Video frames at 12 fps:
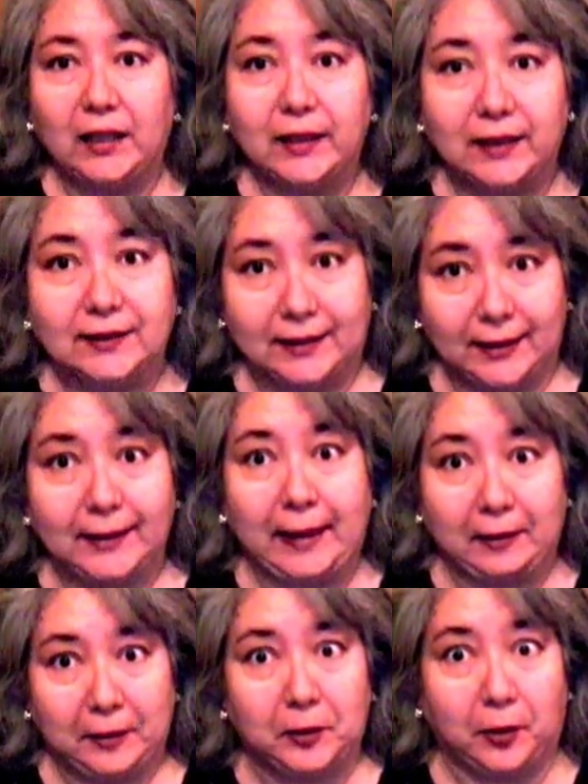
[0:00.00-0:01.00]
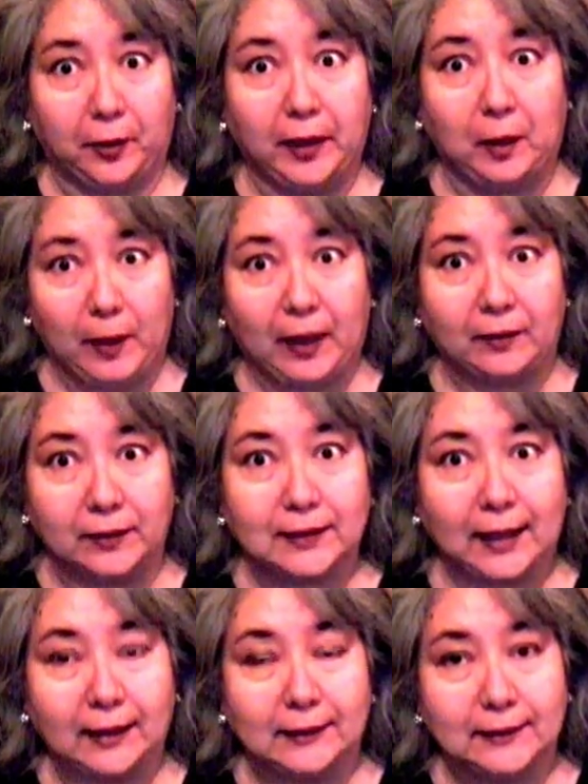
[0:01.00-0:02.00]
let's get down and dirty about this
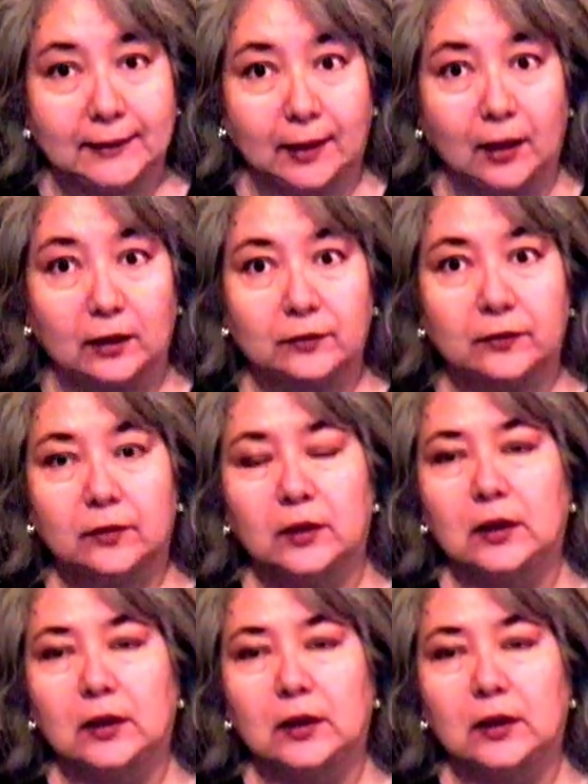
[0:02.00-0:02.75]
kind of stuff.